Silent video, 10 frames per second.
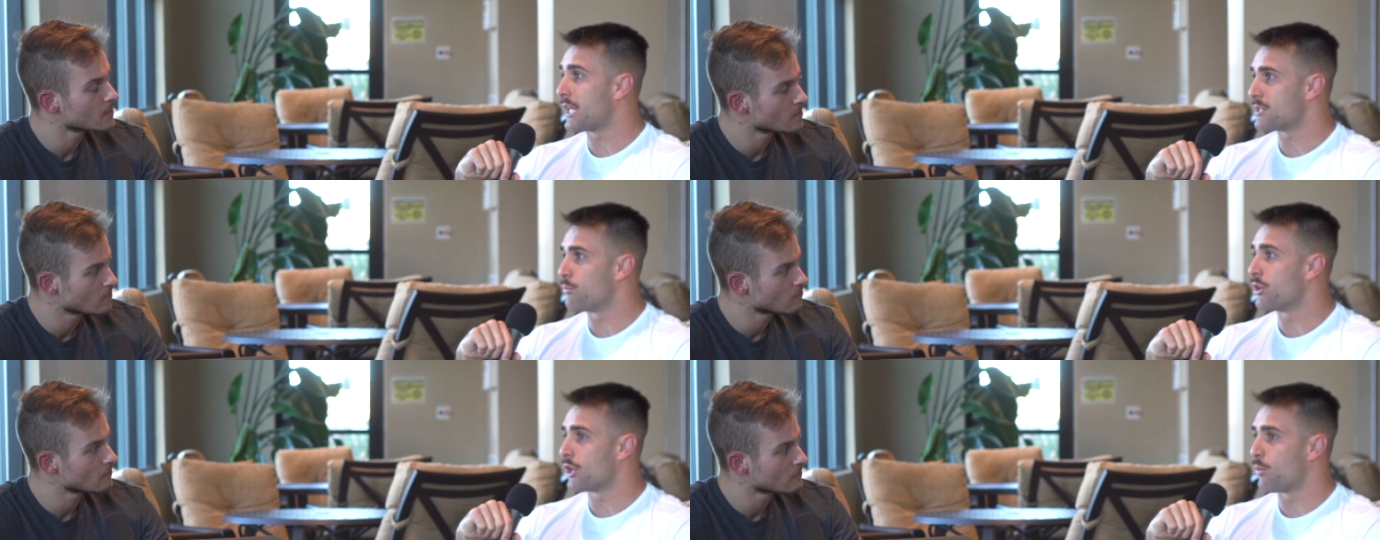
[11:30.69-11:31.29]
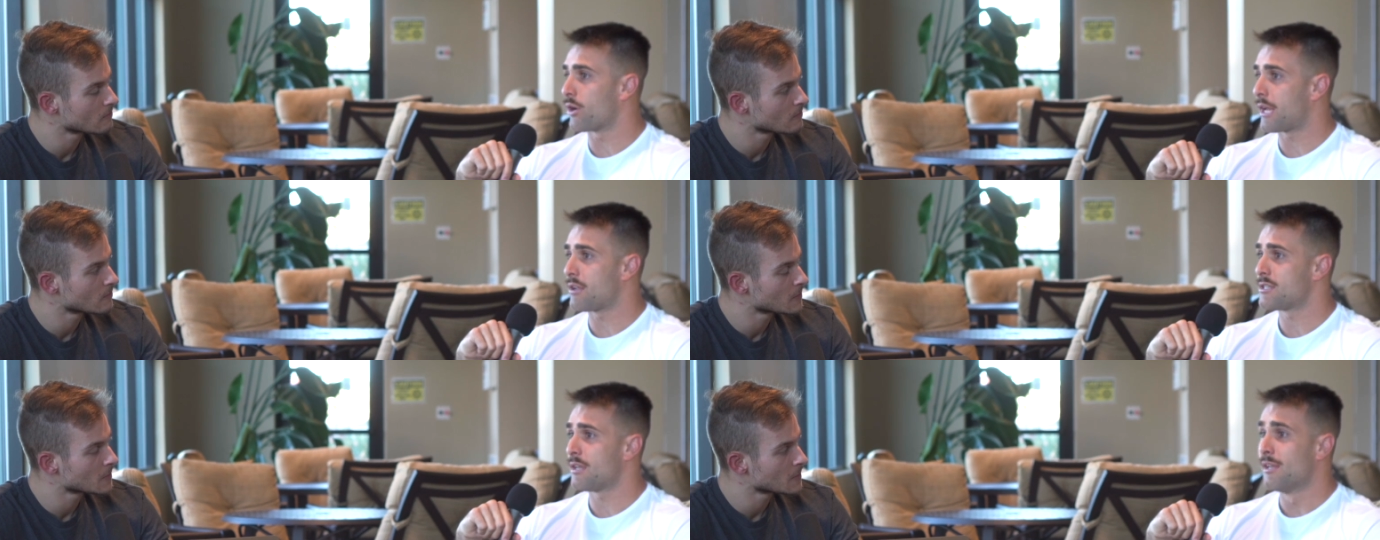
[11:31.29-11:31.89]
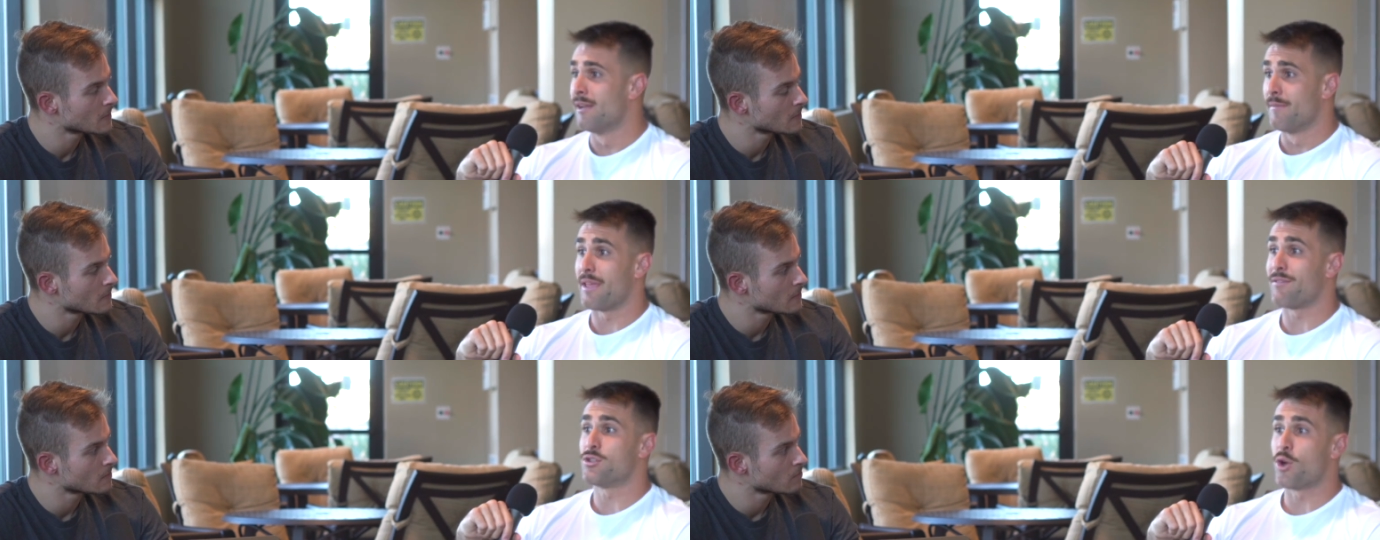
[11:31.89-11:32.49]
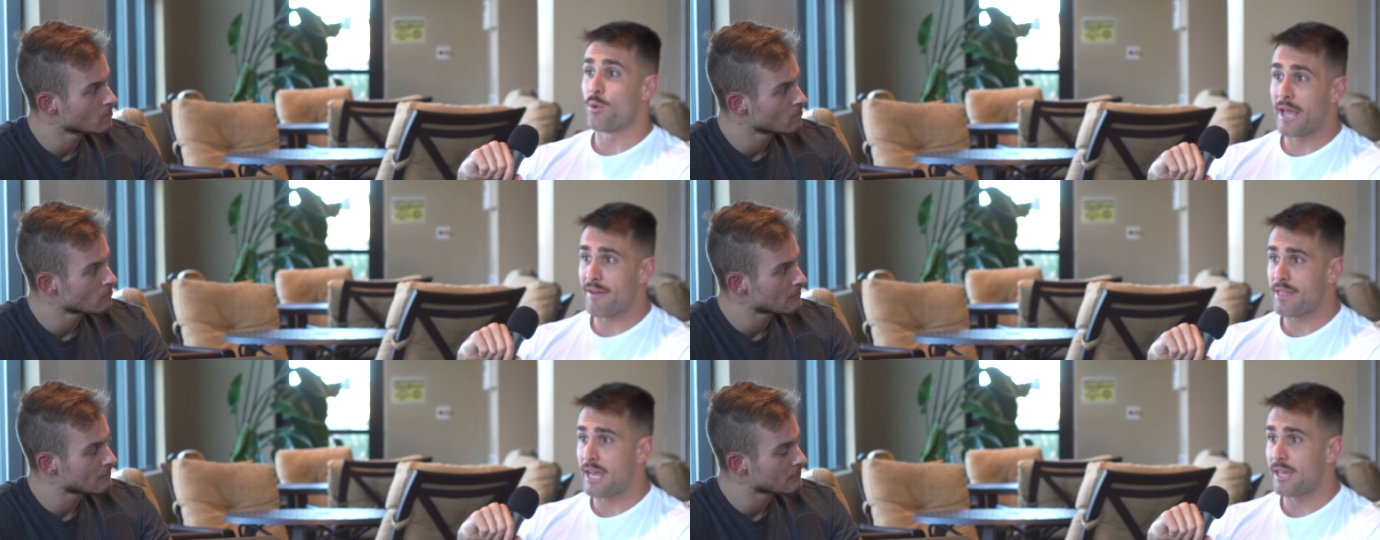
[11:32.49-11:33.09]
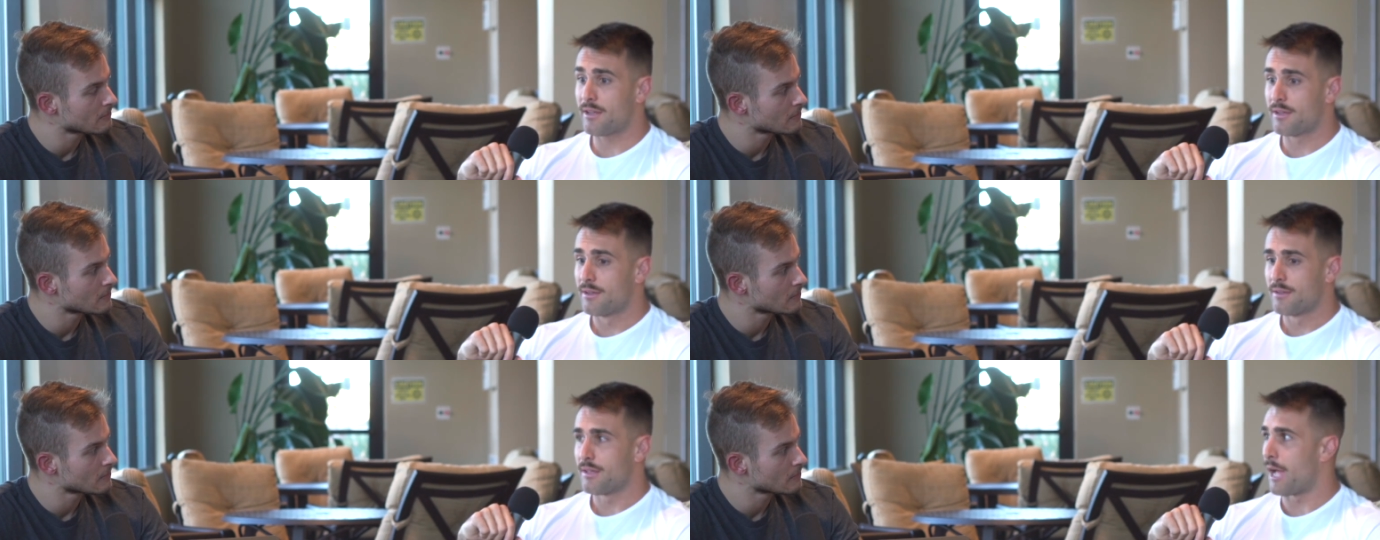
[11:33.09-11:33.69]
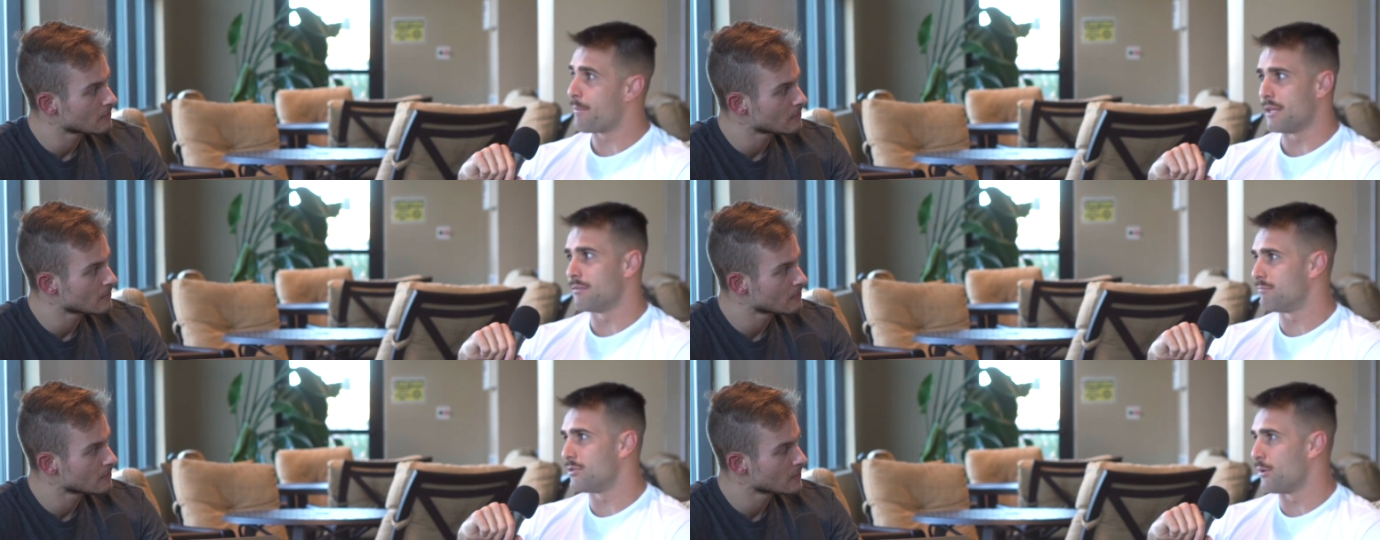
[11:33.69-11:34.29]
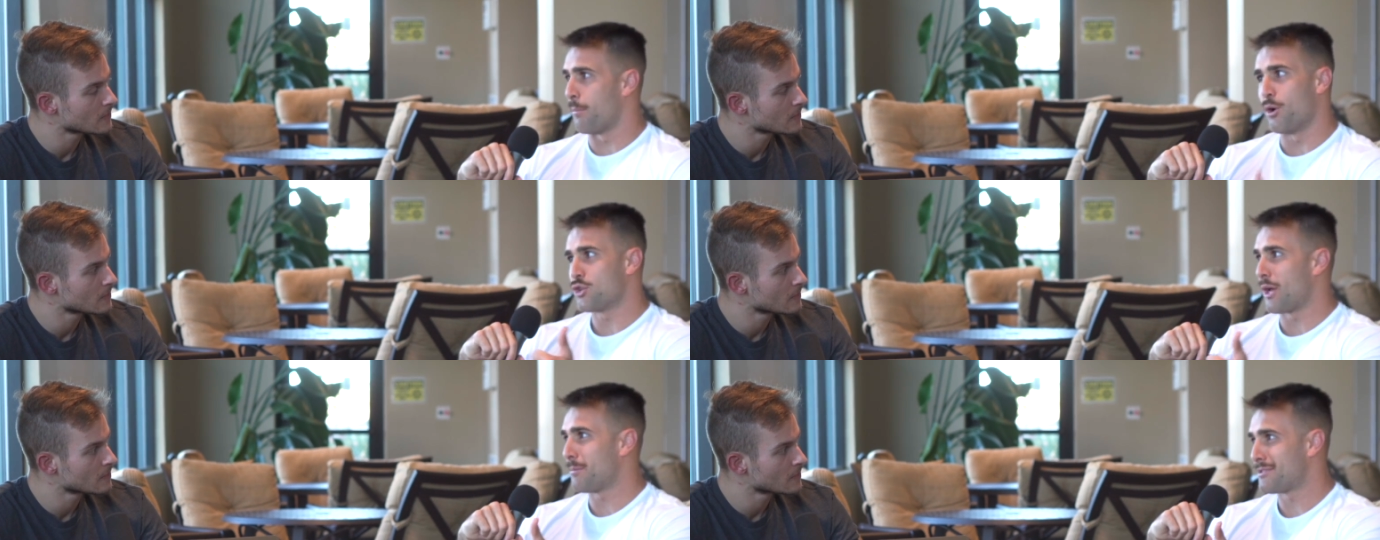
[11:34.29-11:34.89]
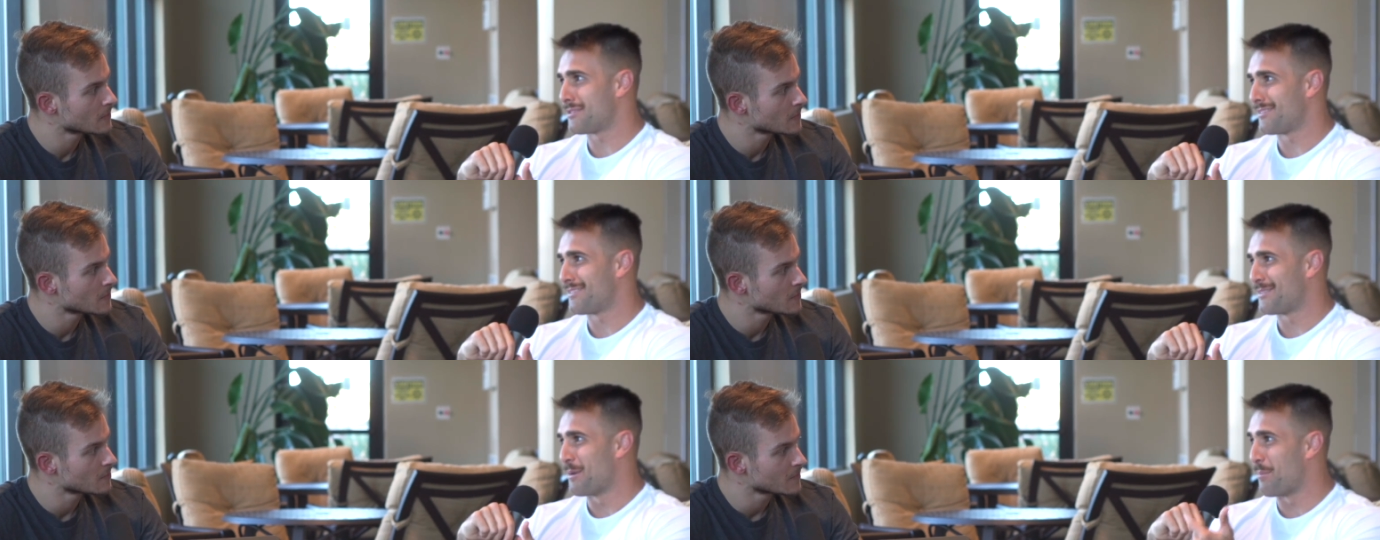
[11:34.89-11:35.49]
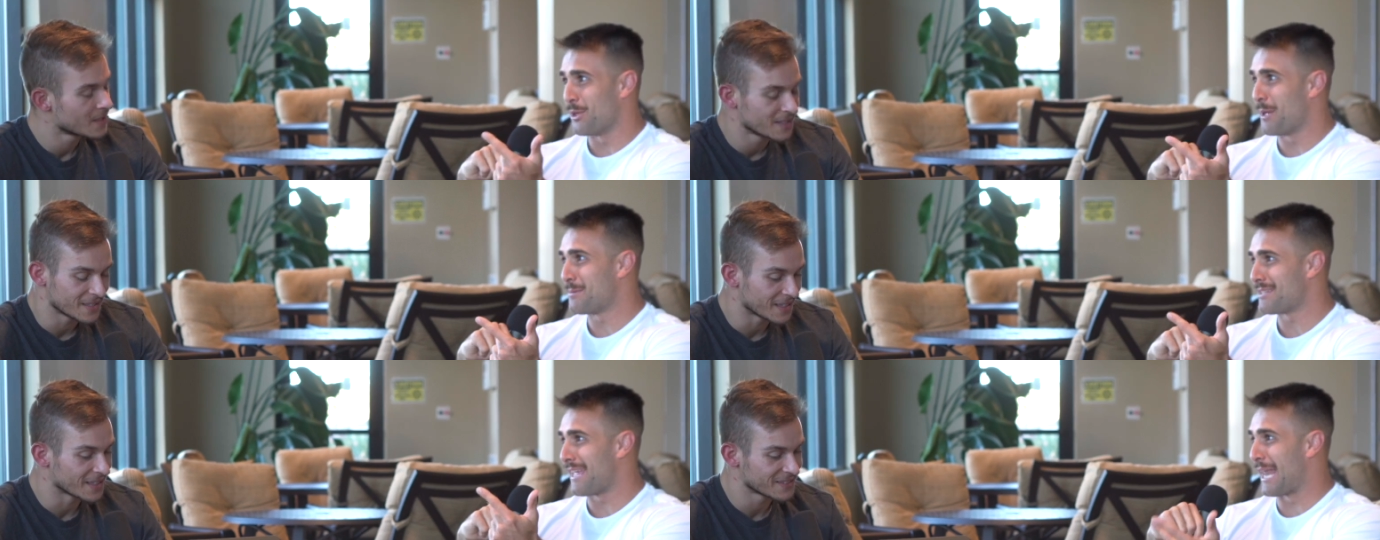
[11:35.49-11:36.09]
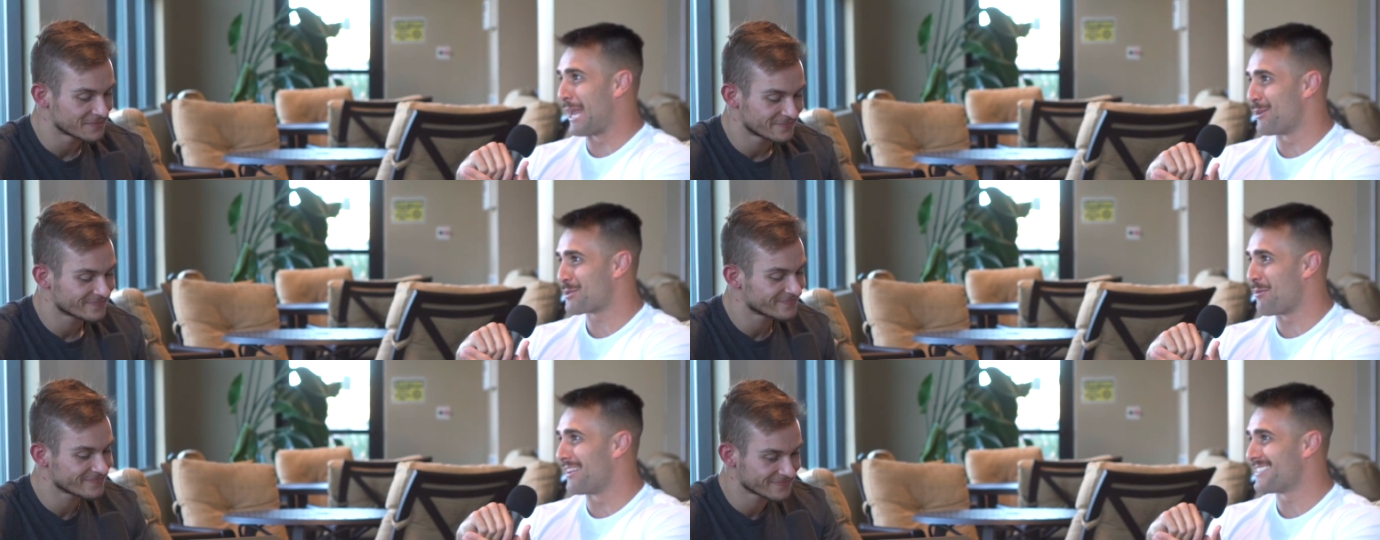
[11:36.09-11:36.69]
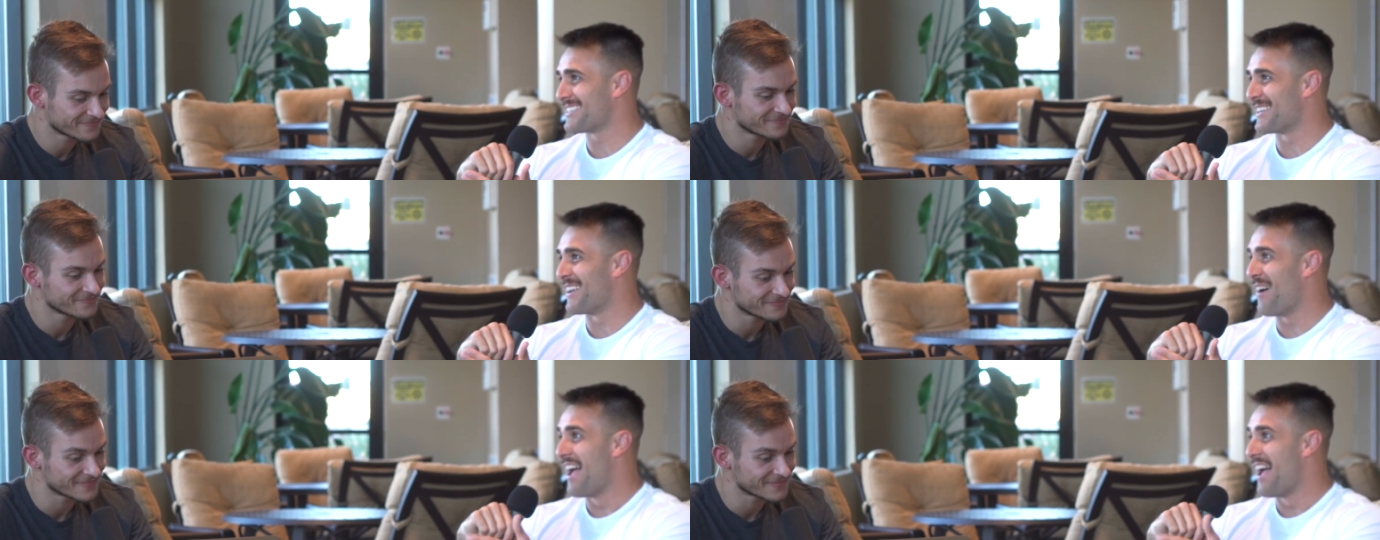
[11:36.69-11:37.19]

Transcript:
Speaker 1: get some really good workouts in. If you don't have that, I mean, dude, push-ups, pull ups, yeah. and air squats. You know,